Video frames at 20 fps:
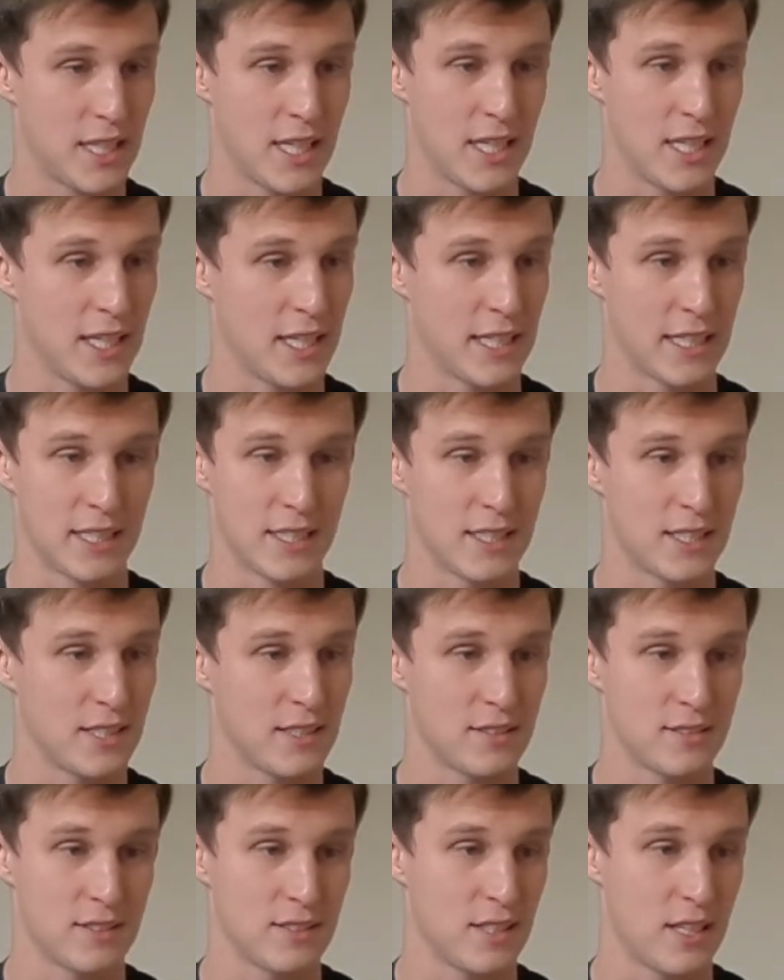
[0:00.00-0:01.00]
getting,
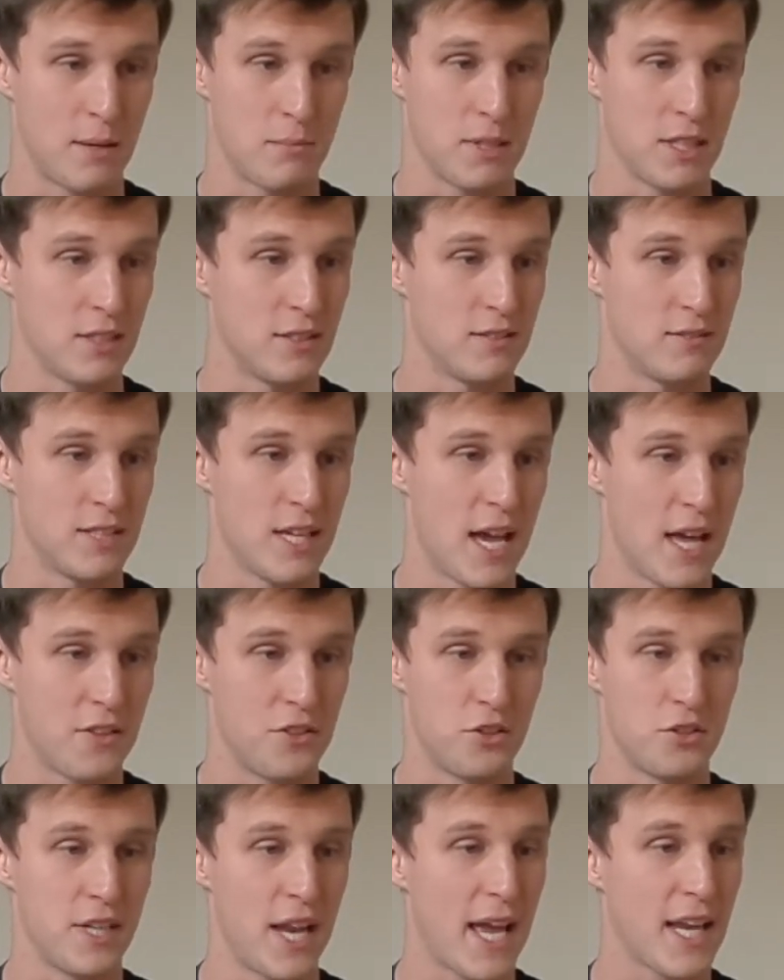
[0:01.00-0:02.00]
I mean, yeah,
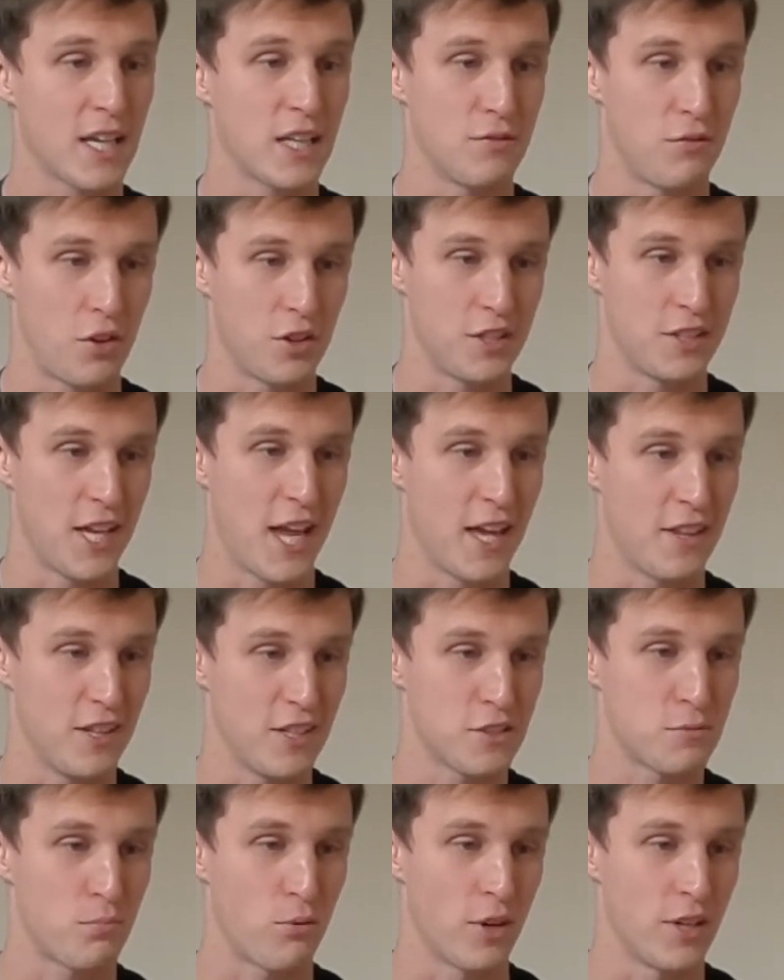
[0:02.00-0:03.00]
they're negative on the day at
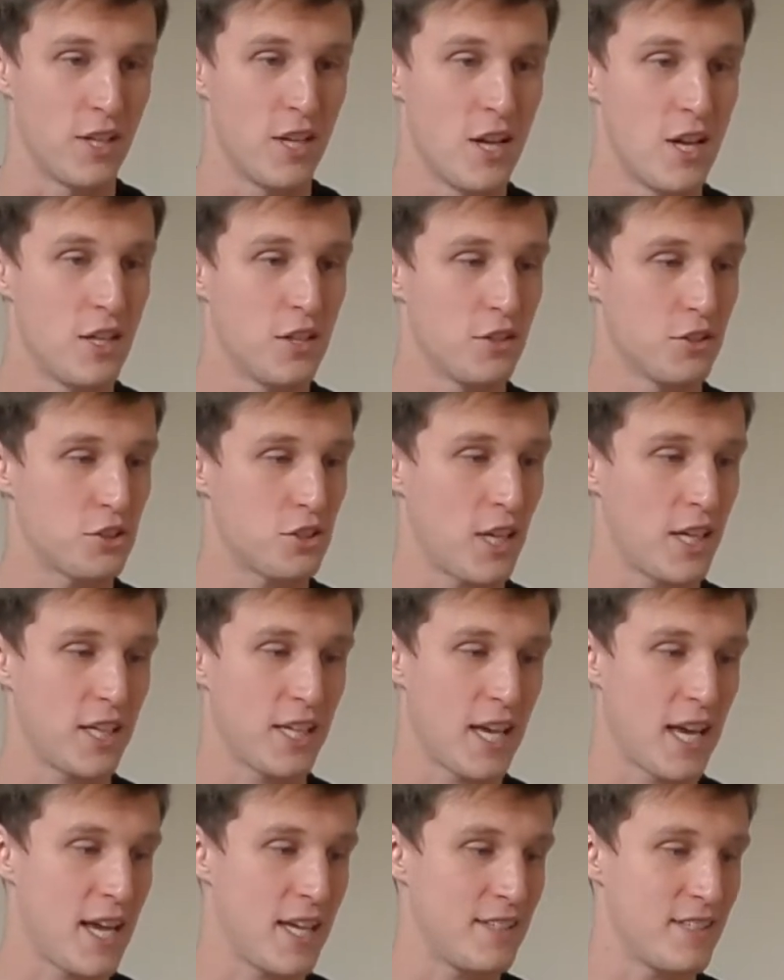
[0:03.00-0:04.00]
this point. They're
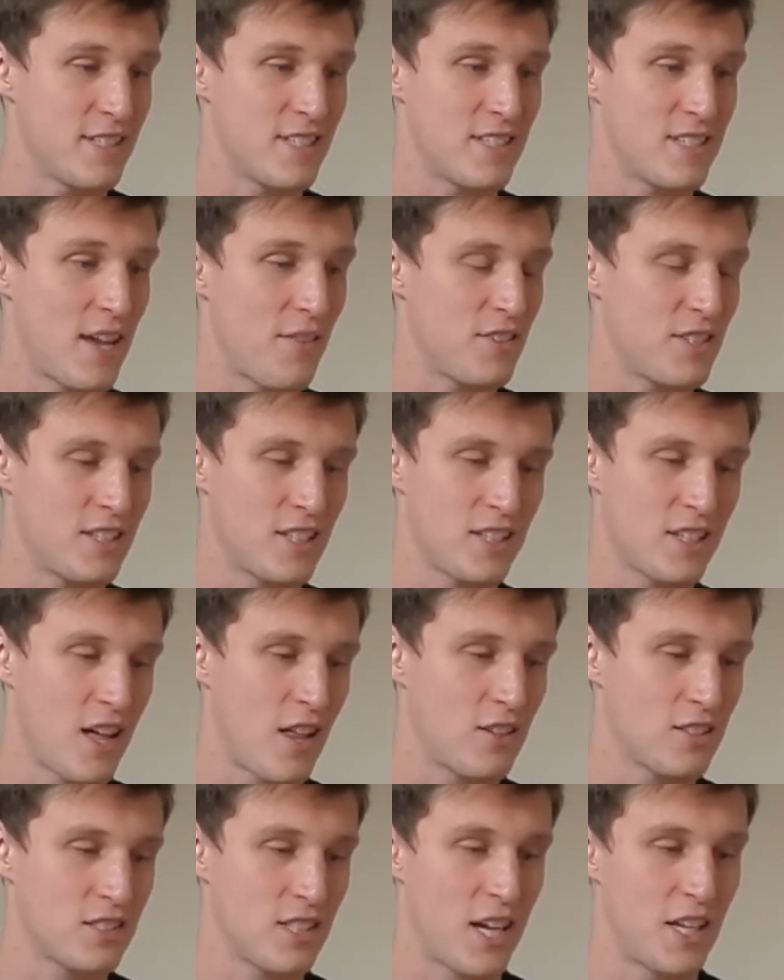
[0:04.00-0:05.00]
trading at
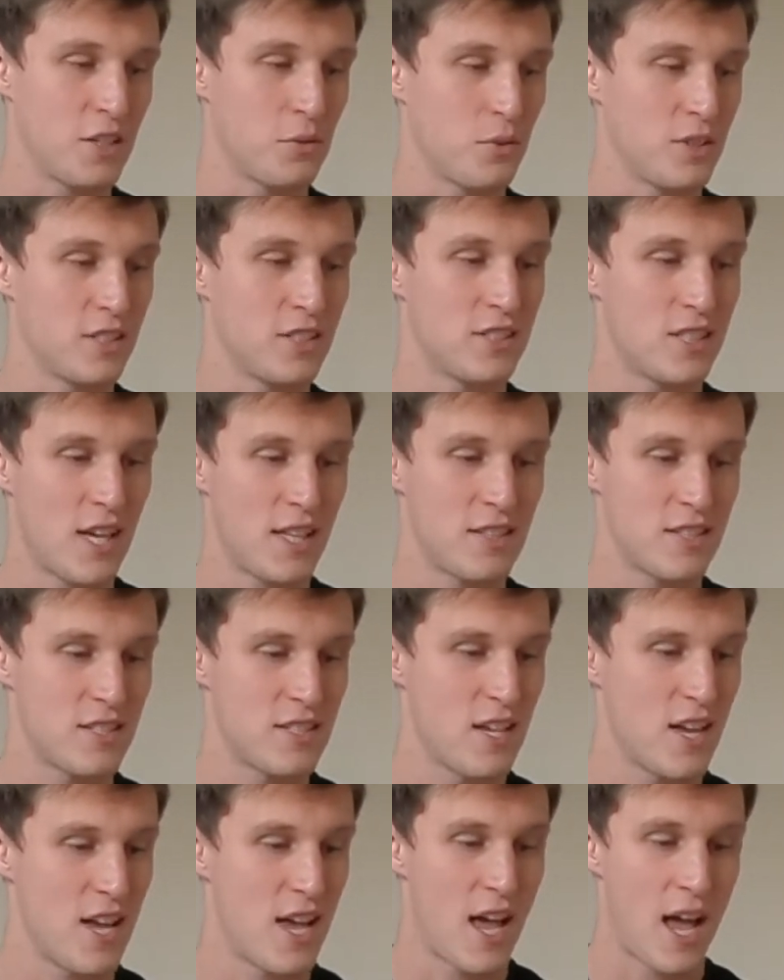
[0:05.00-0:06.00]

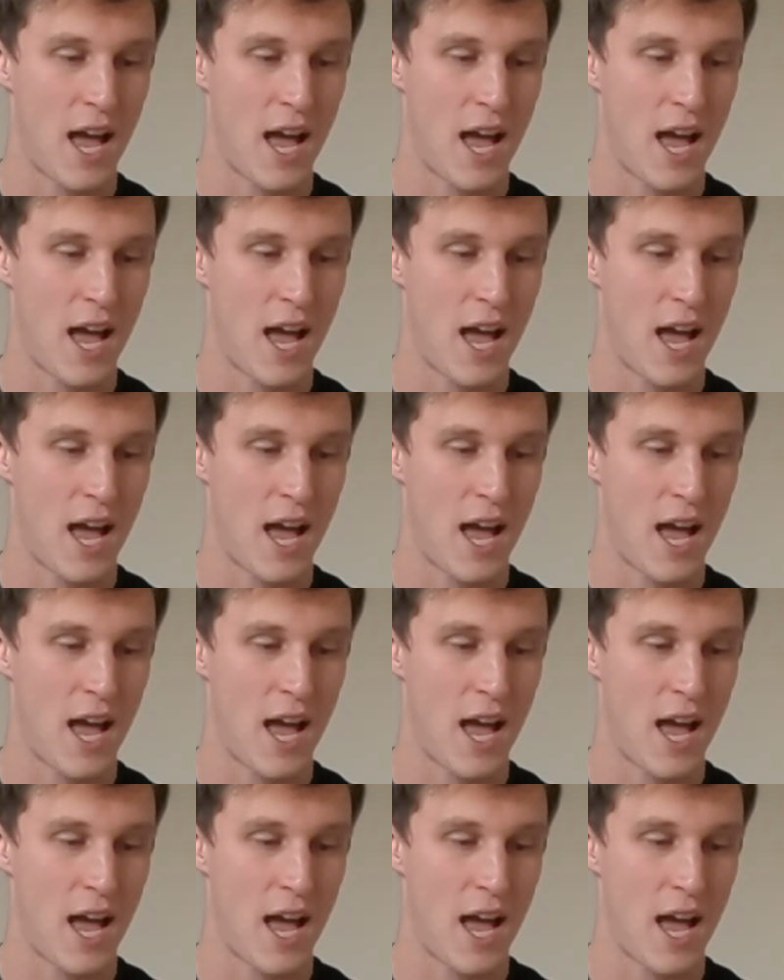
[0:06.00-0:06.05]
$17.91.